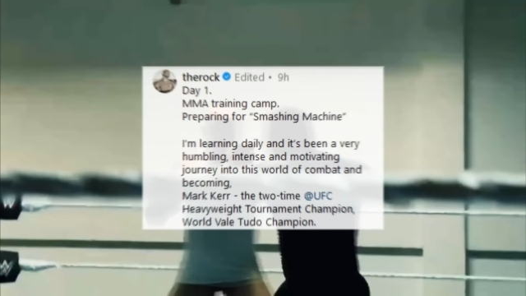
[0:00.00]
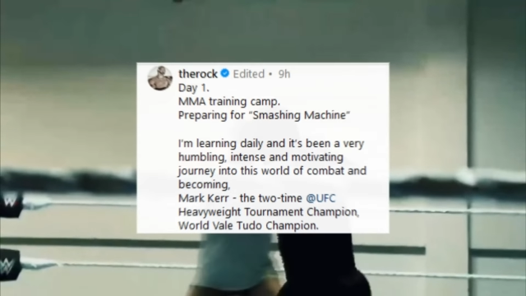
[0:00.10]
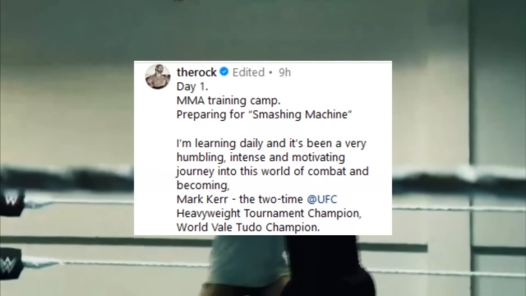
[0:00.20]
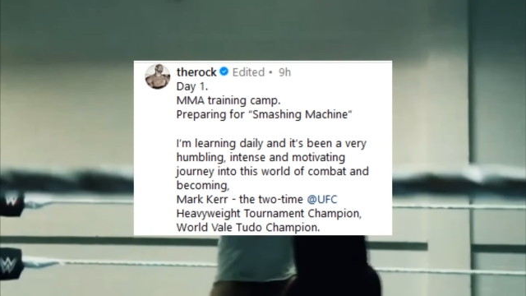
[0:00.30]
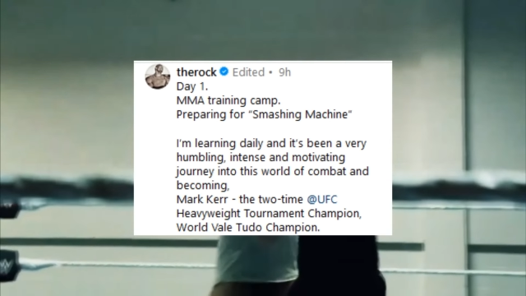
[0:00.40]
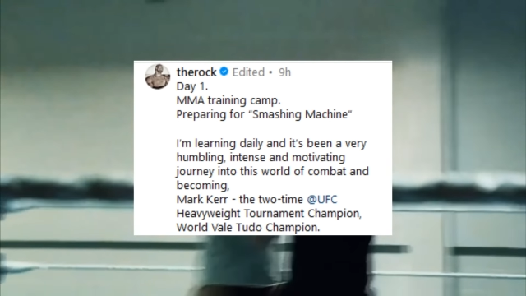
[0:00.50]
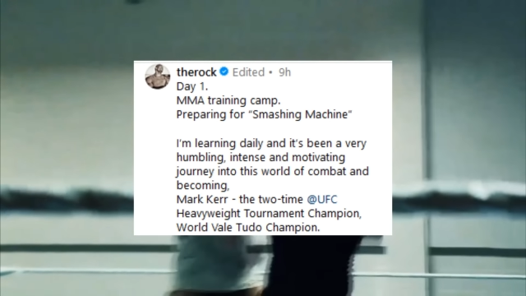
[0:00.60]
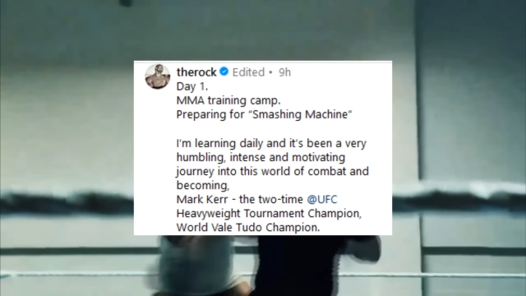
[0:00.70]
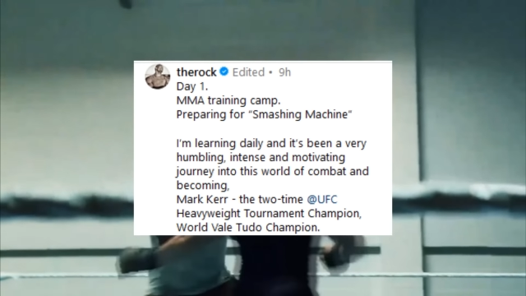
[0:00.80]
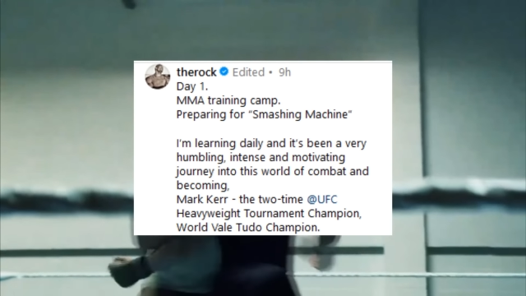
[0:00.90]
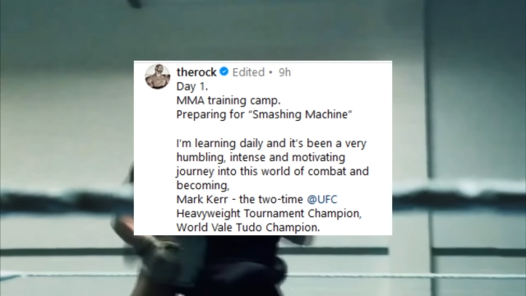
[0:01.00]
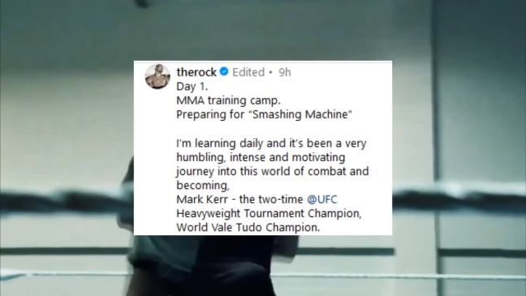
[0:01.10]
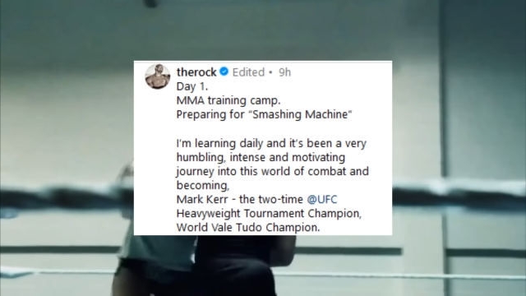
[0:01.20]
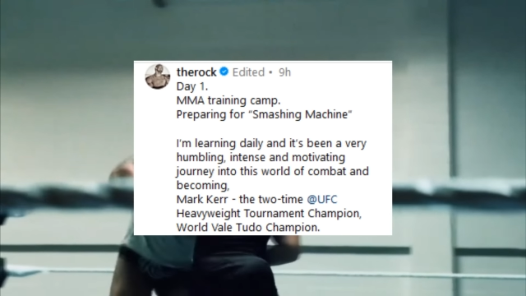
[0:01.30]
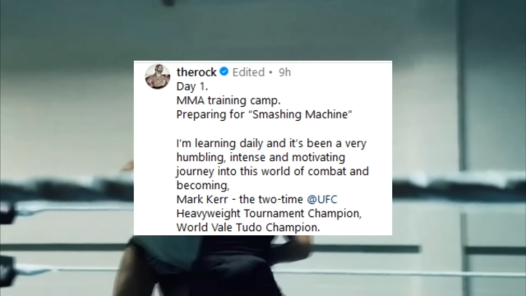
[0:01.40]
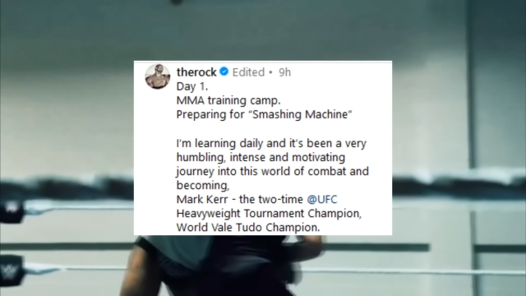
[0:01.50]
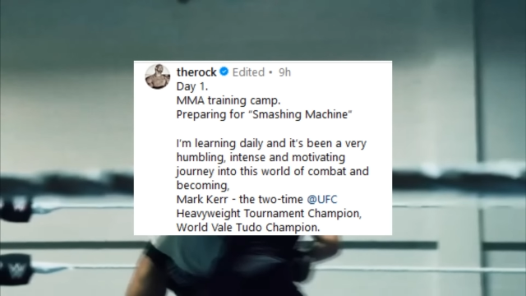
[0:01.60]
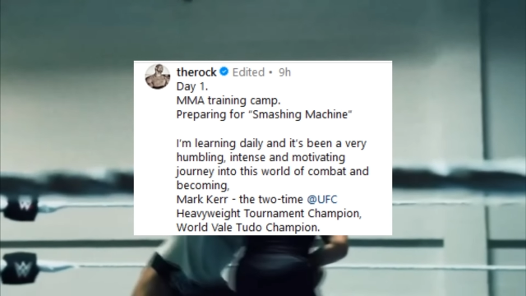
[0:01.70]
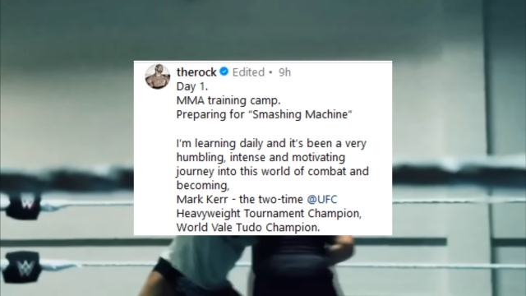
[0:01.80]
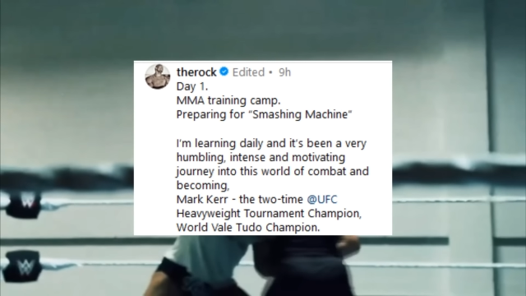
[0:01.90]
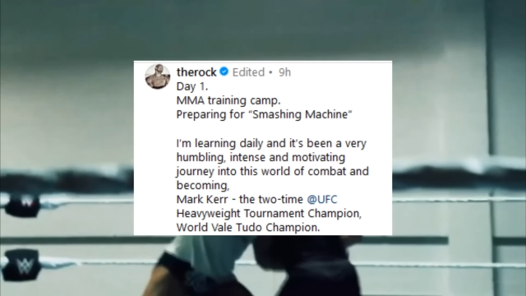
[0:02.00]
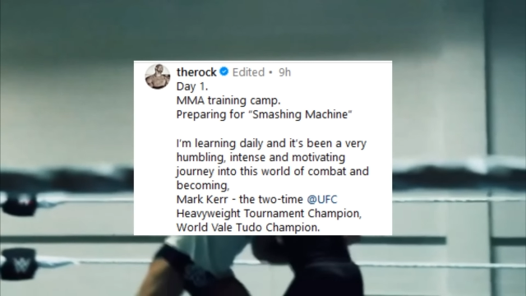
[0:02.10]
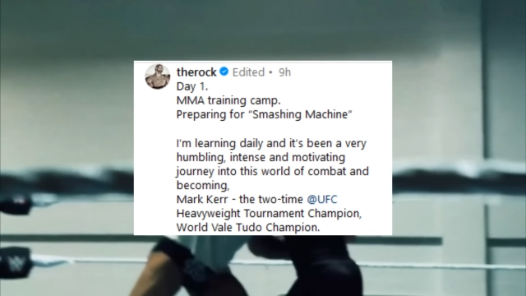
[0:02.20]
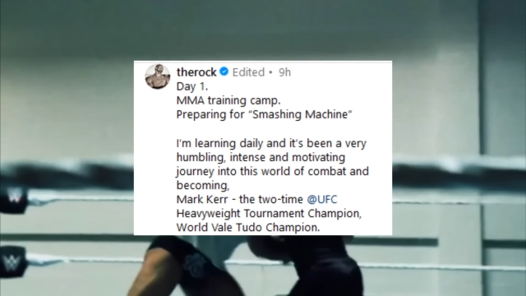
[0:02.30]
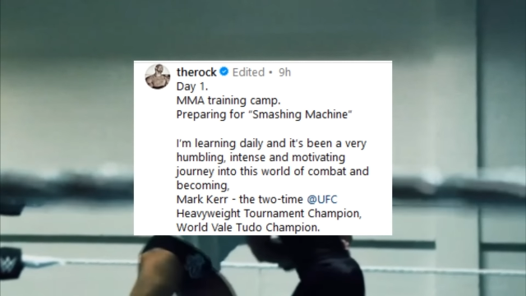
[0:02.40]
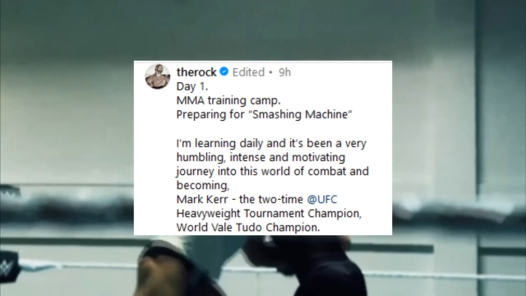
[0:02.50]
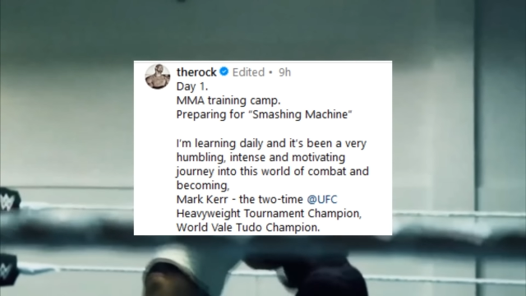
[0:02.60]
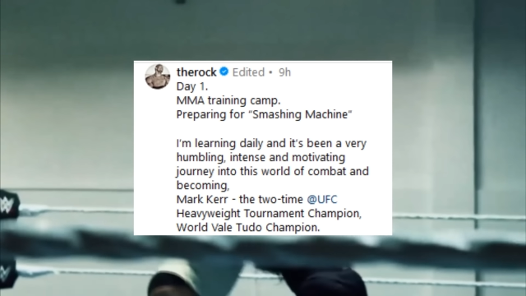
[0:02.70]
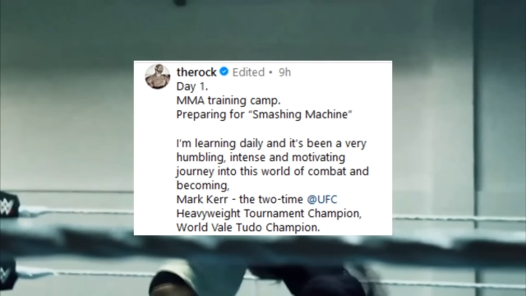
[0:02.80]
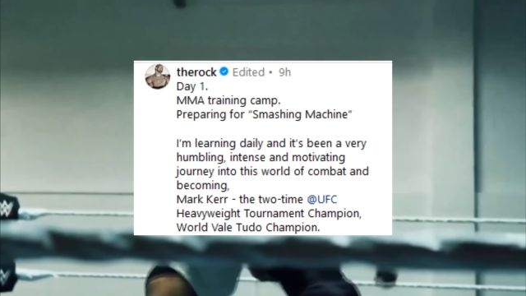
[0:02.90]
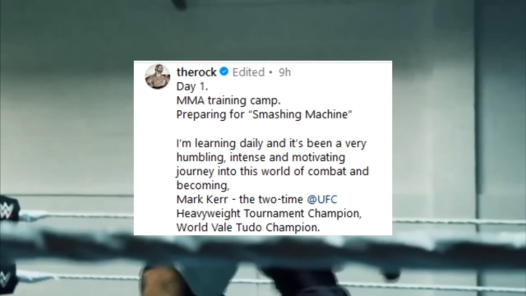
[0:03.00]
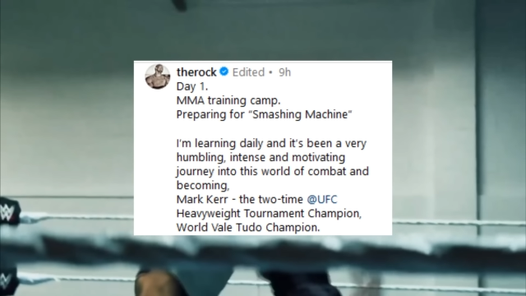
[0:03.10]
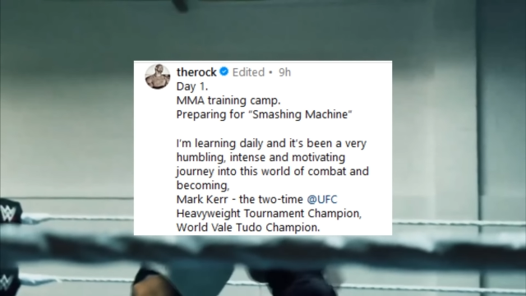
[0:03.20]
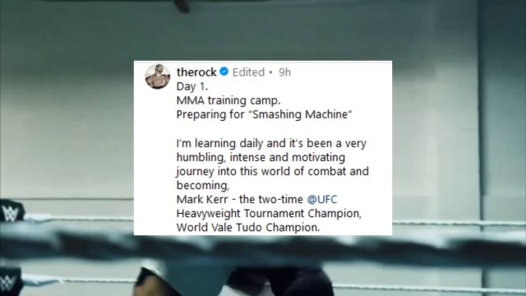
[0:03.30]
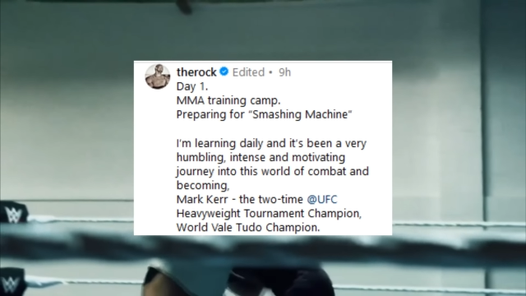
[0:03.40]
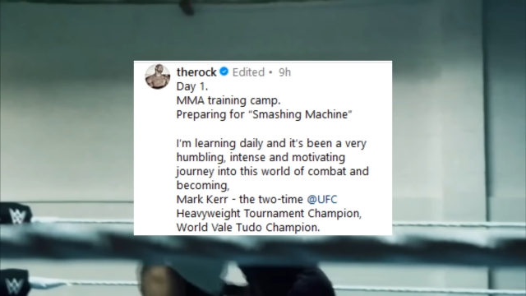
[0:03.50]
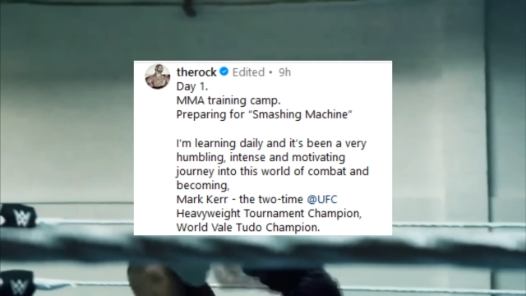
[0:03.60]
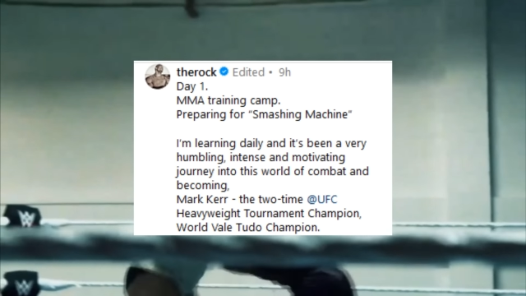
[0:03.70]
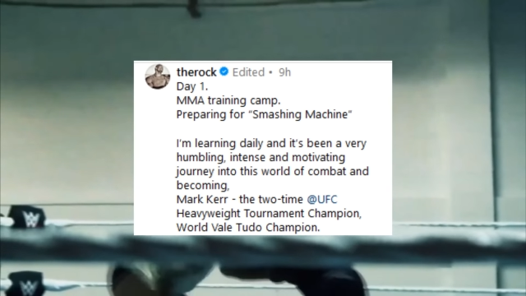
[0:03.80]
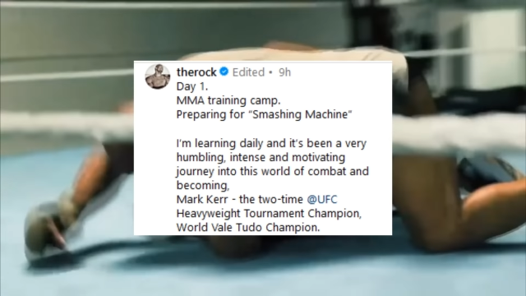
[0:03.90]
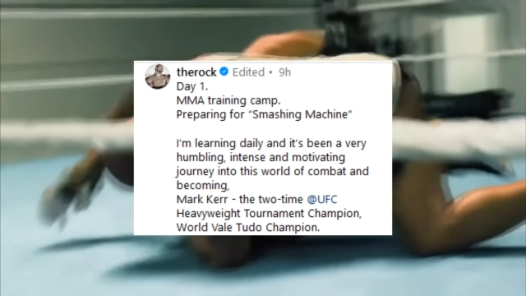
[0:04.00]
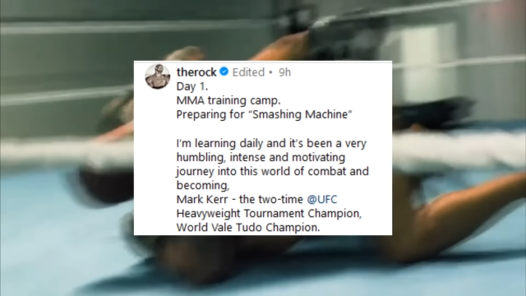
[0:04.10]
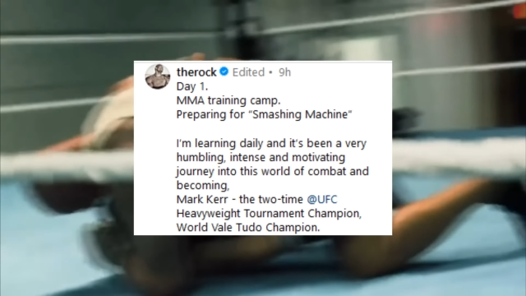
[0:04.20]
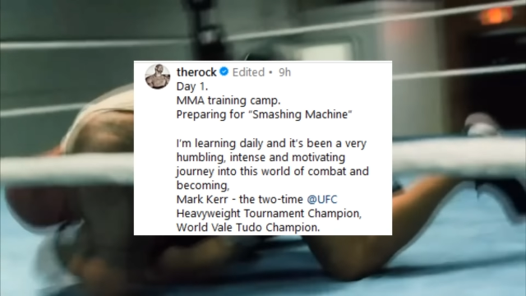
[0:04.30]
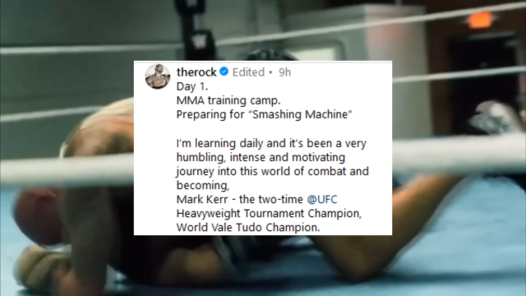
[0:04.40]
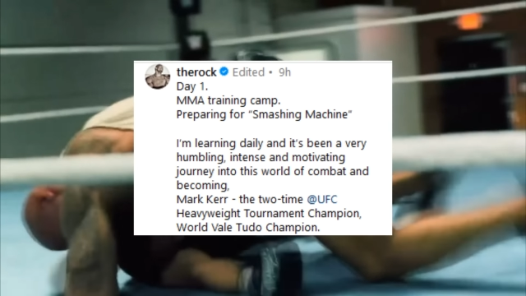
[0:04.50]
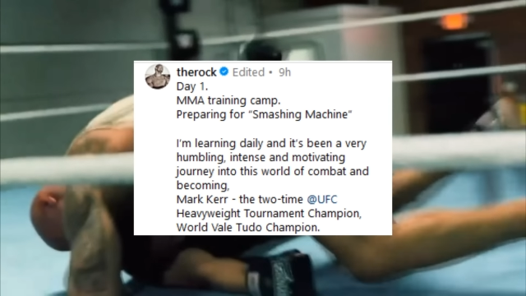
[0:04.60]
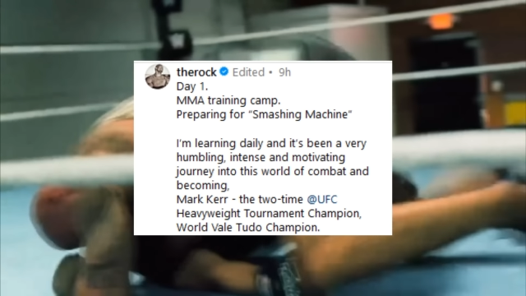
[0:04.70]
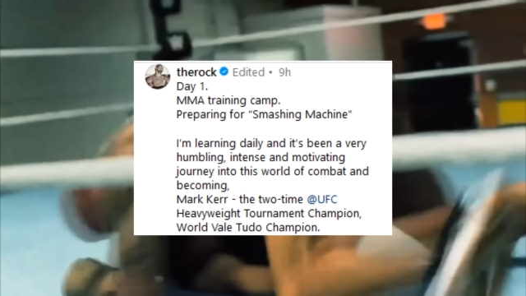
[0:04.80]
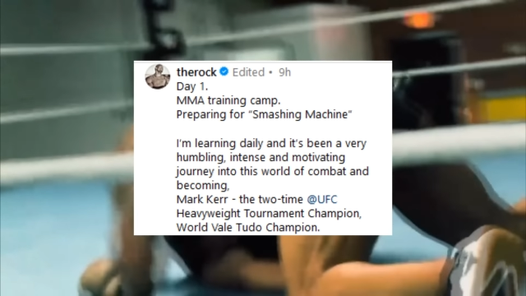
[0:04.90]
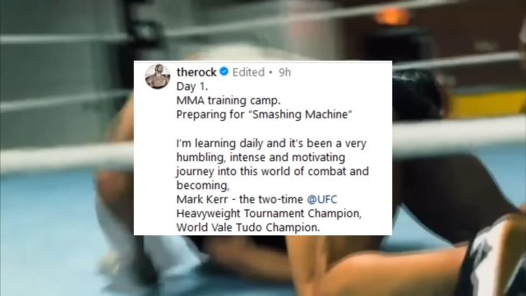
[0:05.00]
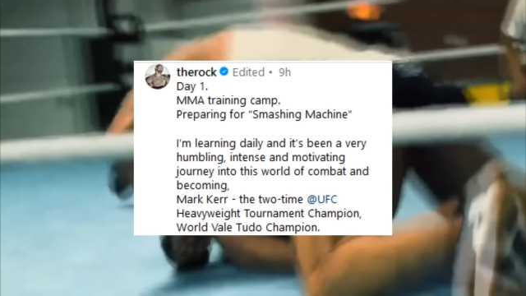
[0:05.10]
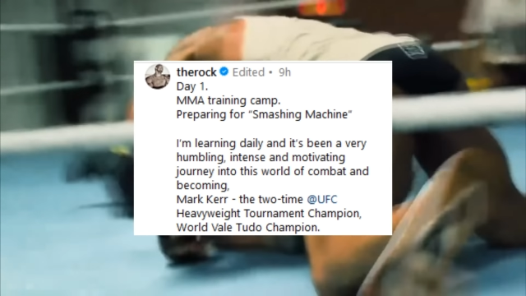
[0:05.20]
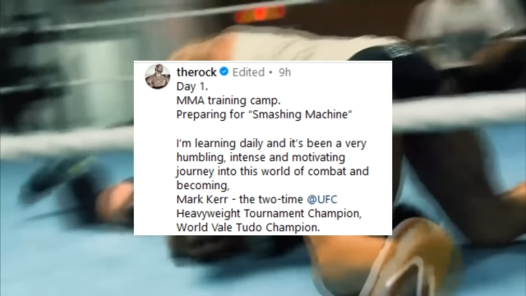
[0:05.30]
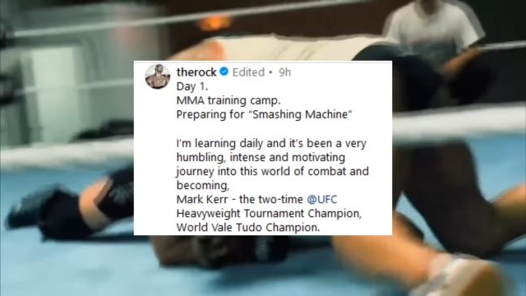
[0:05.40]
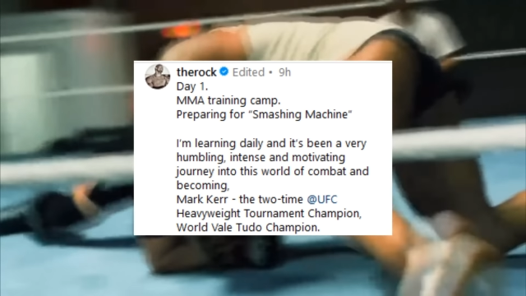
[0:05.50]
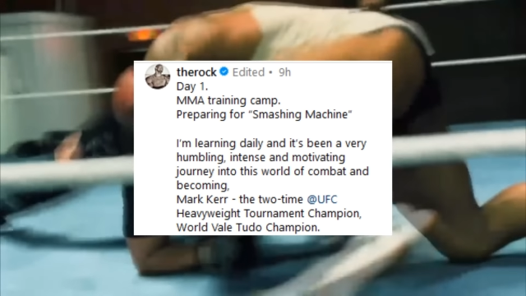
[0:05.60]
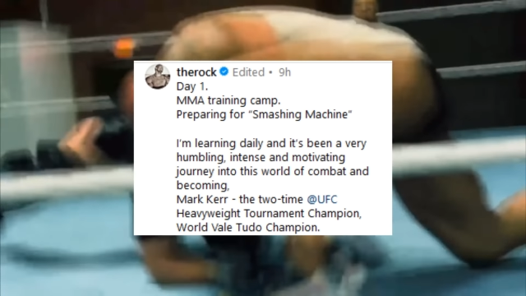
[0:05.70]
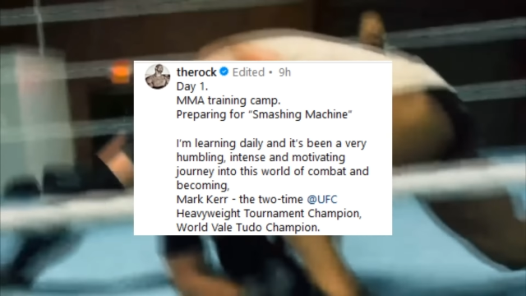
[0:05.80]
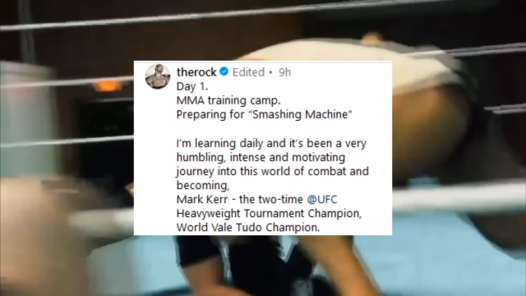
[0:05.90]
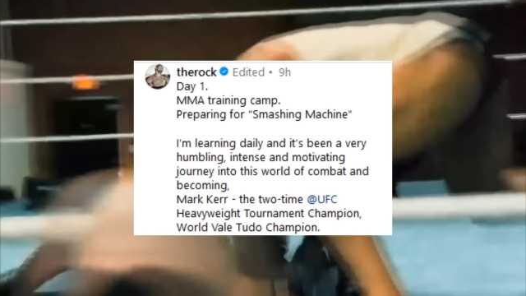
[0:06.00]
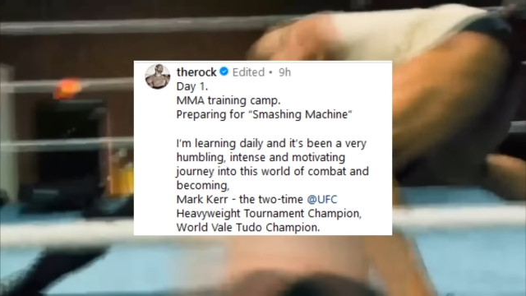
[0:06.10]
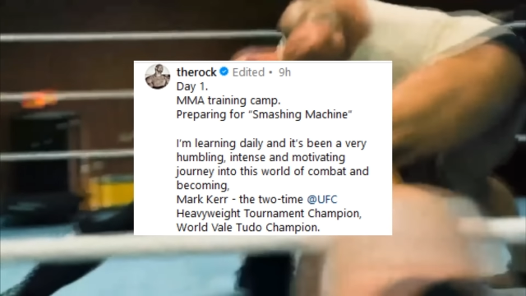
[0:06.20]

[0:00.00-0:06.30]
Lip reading: Nobody's mouth can be seen.